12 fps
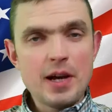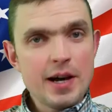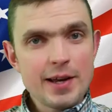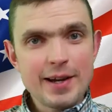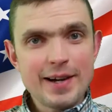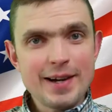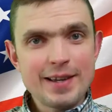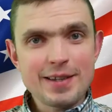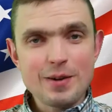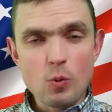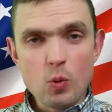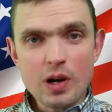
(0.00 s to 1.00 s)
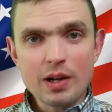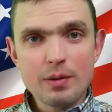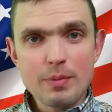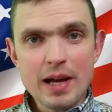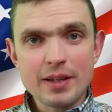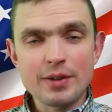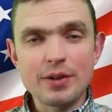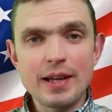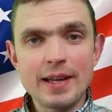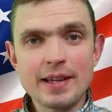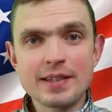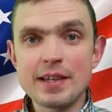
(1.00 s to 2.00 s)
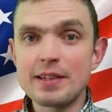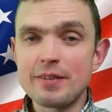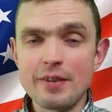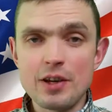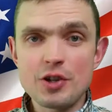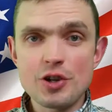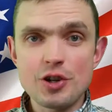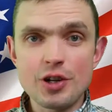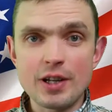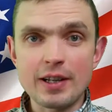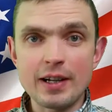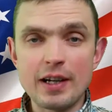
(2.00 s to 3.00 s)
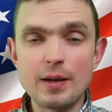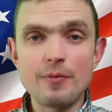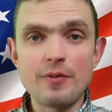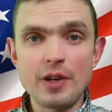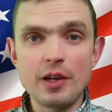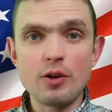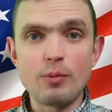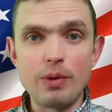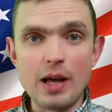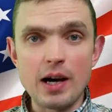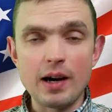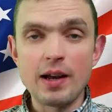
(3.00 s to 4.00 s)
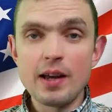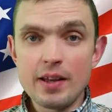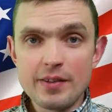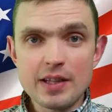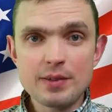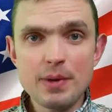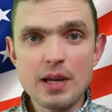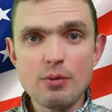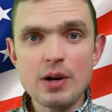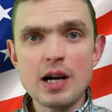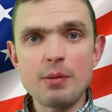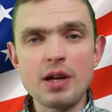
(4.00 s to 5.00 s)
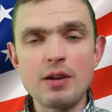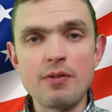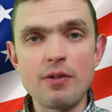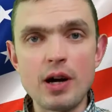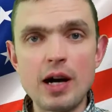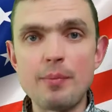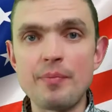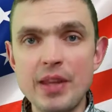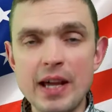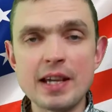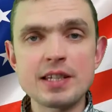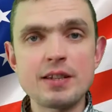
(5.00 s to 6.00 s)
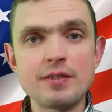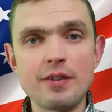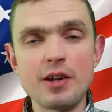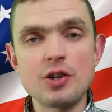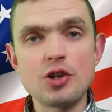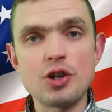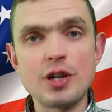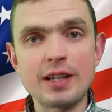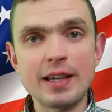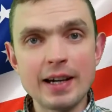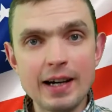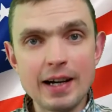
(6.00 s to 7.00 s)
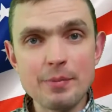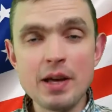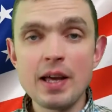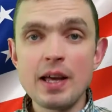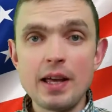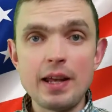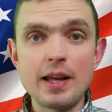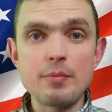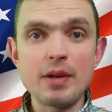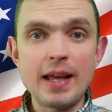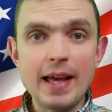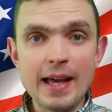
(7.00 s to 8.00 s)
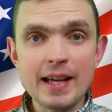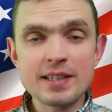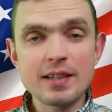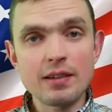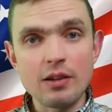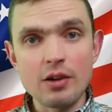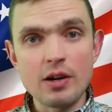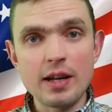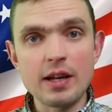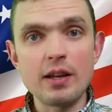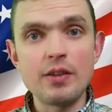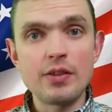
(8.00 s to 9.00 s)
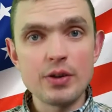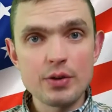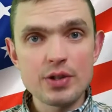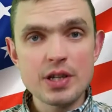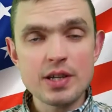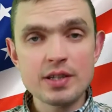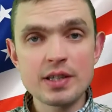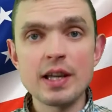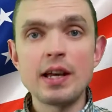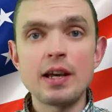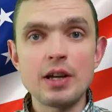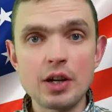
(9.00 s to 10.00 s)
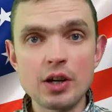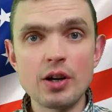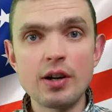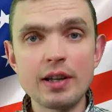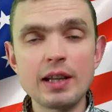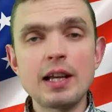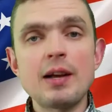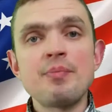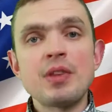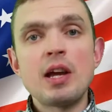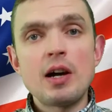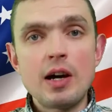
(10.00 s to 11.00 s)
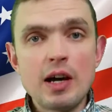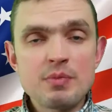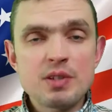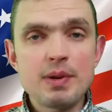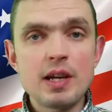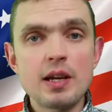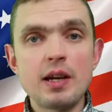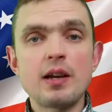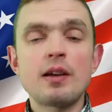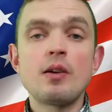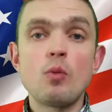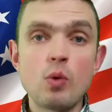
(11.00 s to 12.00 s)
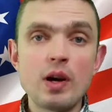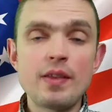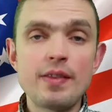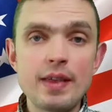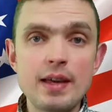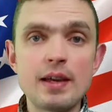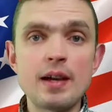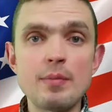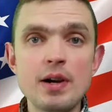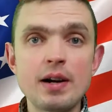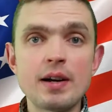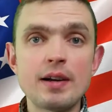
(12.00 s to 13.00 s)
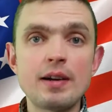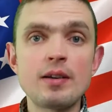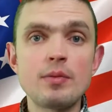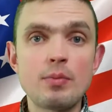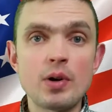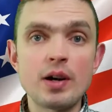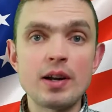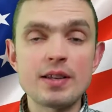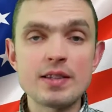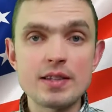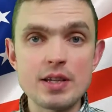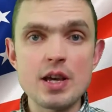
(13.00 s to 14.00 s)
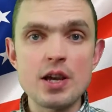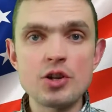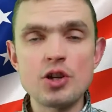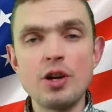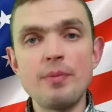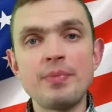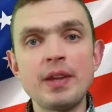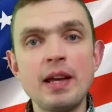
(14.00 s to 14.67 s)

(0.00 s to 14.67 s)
Hi guys, and welcome back to accent adventure dot com video blog. That's me, Robbie, from accent adventure dot com, and I'm an accent learning enthusiast, and currently I'm speaking with the American pronunciation.